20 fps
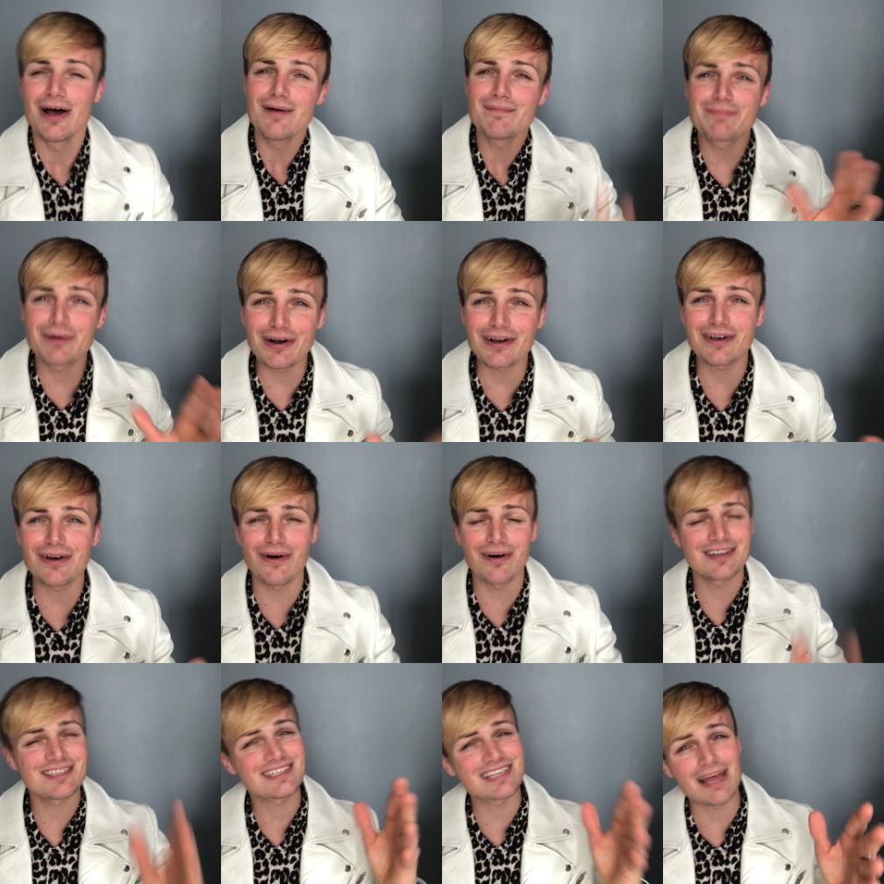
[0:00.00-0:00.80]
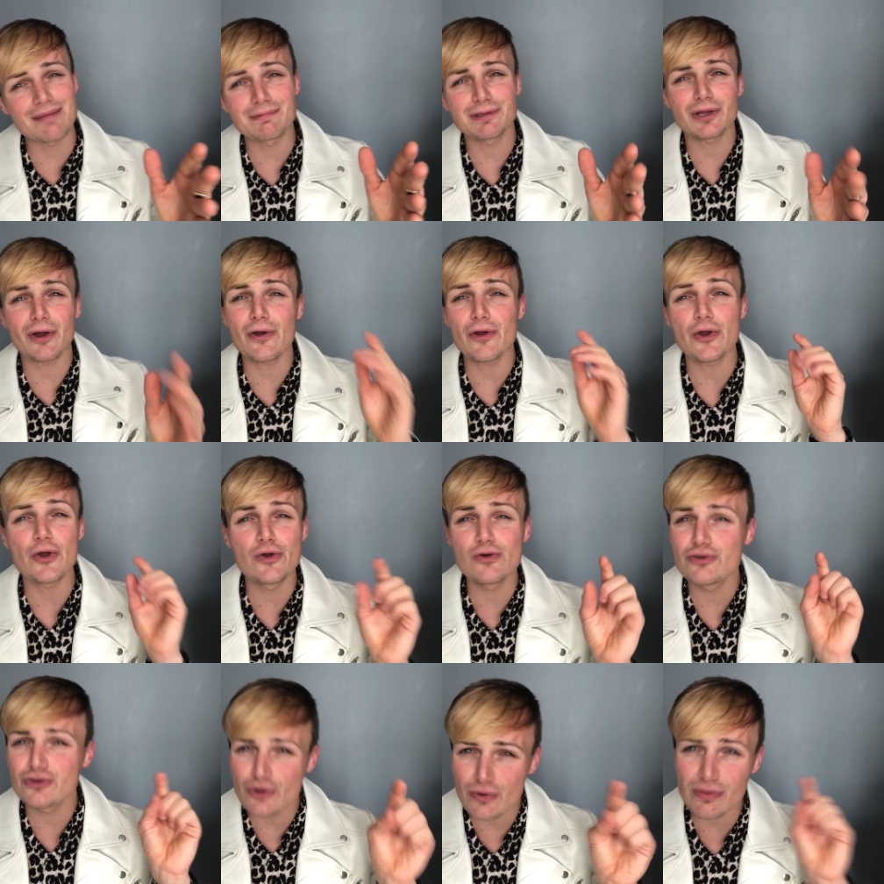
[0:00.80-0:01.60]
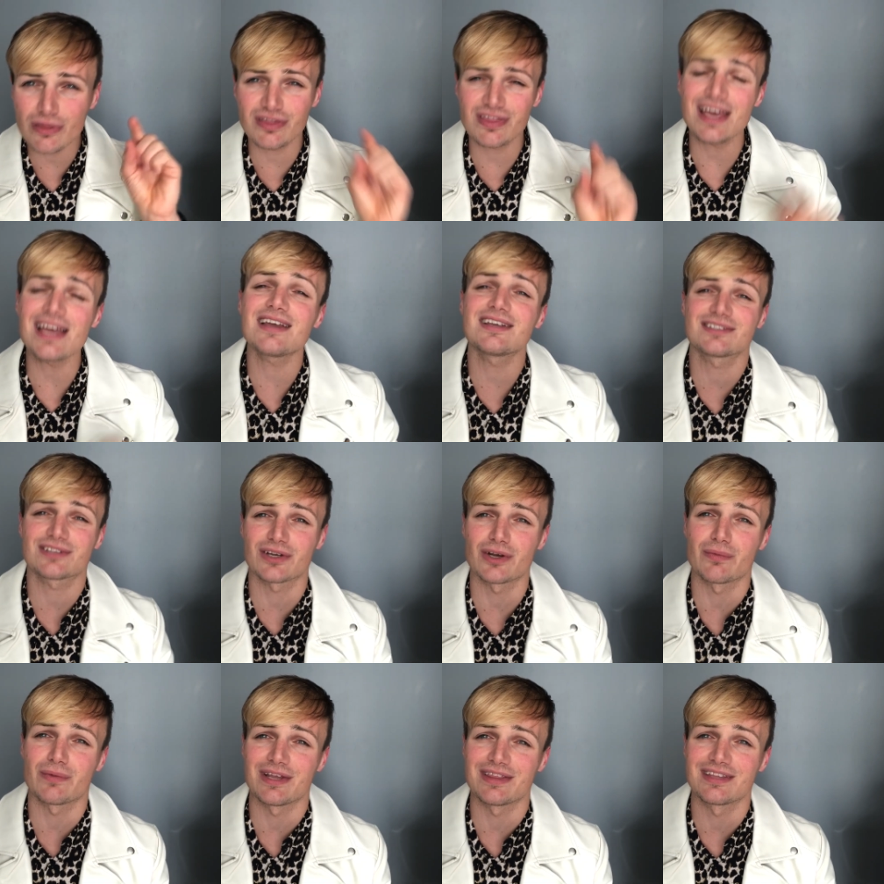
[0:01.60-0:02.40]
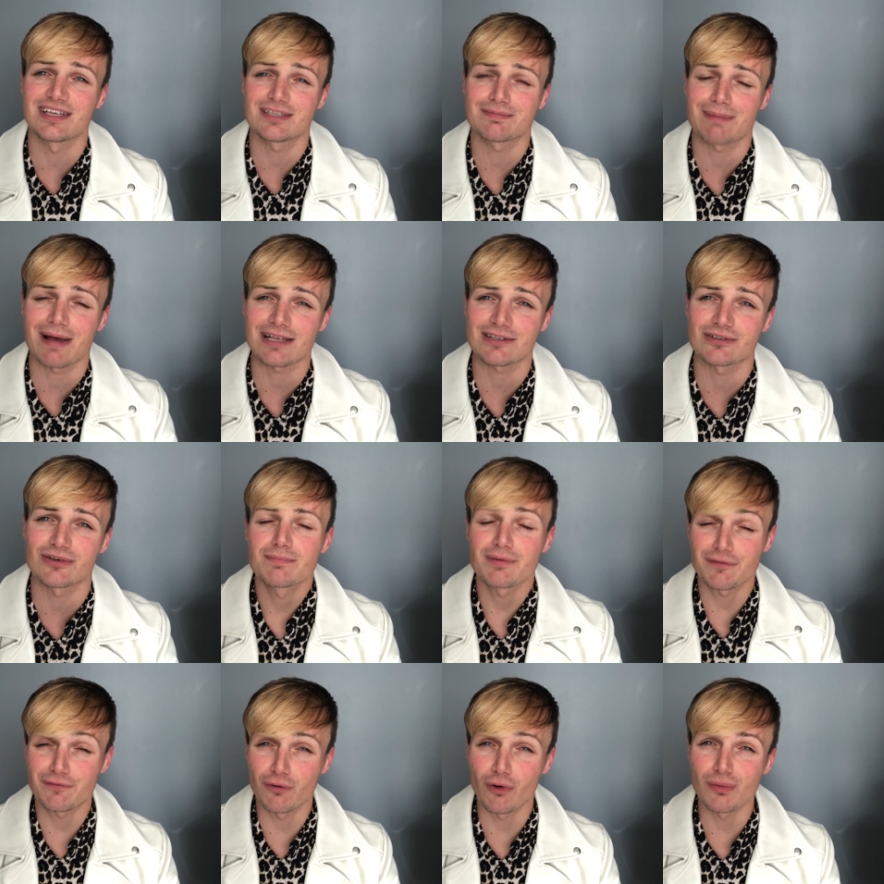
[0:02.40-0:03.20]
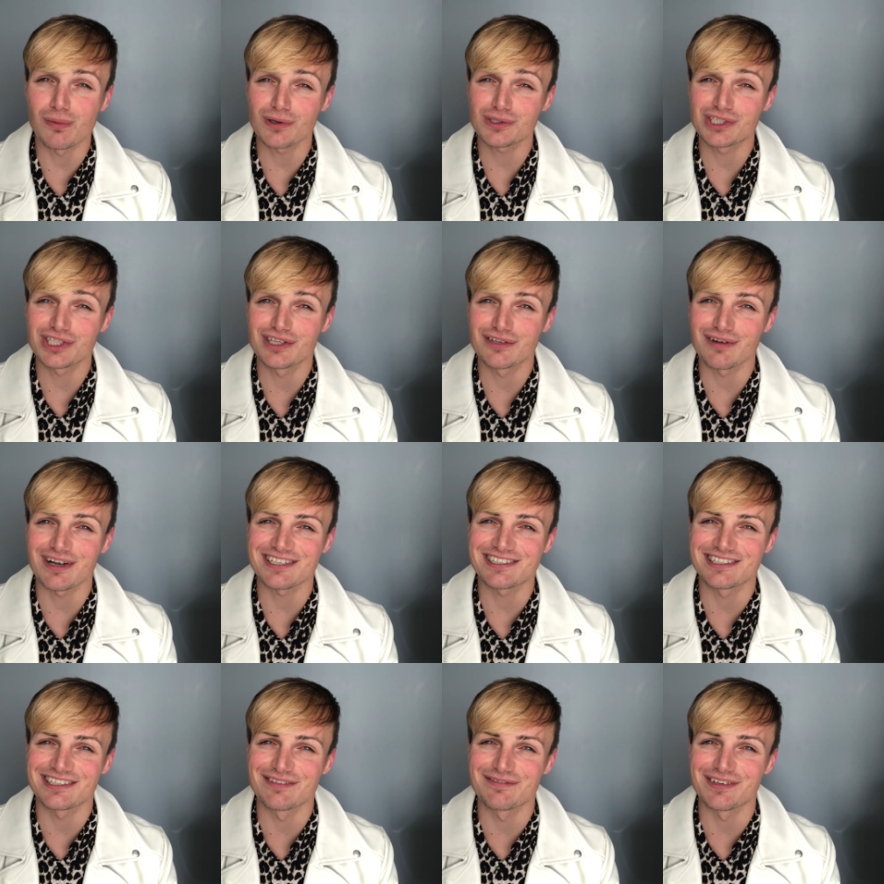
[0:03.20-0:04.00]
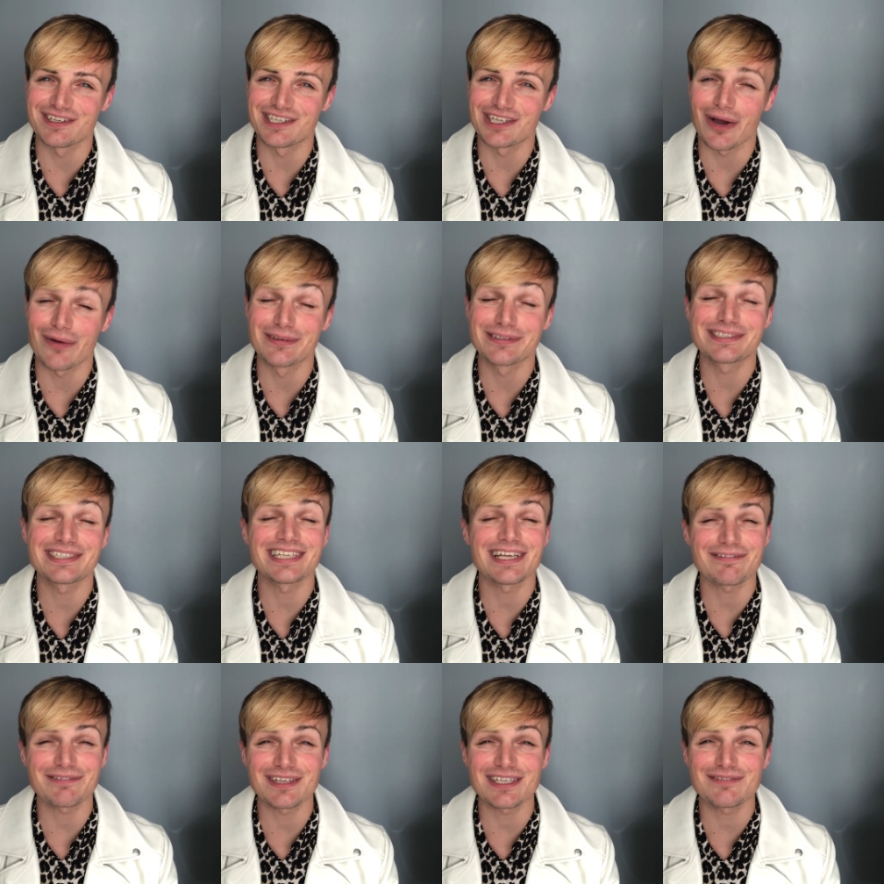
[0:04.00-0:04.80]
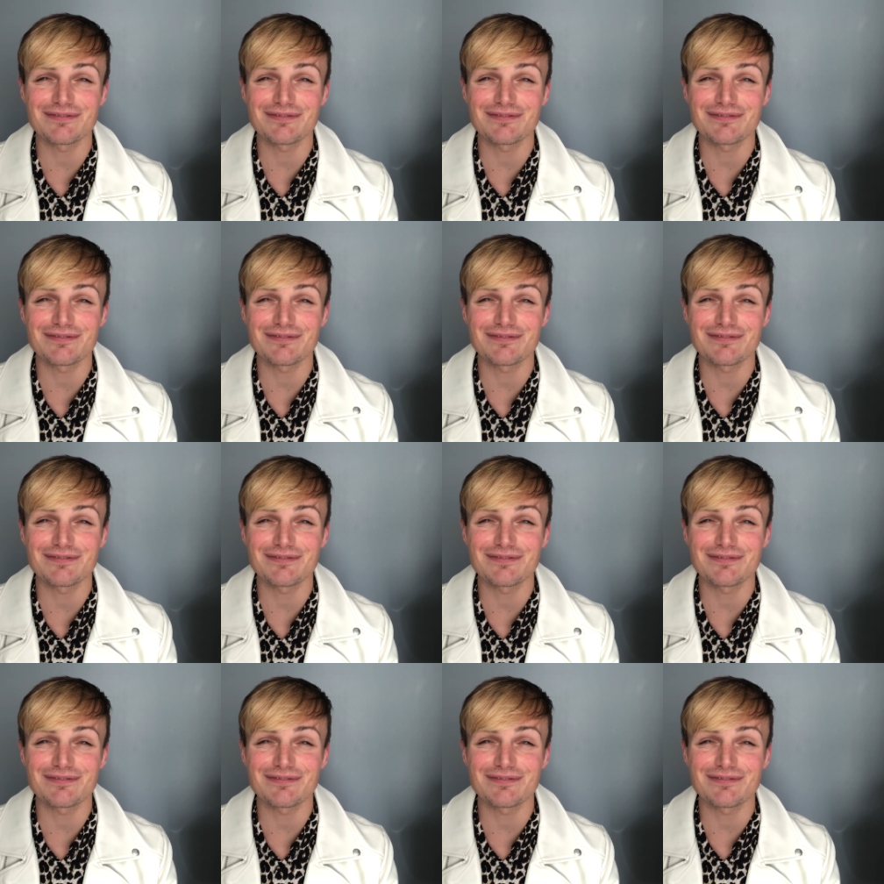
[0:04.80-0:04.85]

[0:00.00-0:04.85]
But guys, let me know who you think is going to win this battle before watching the rest of the video and see if this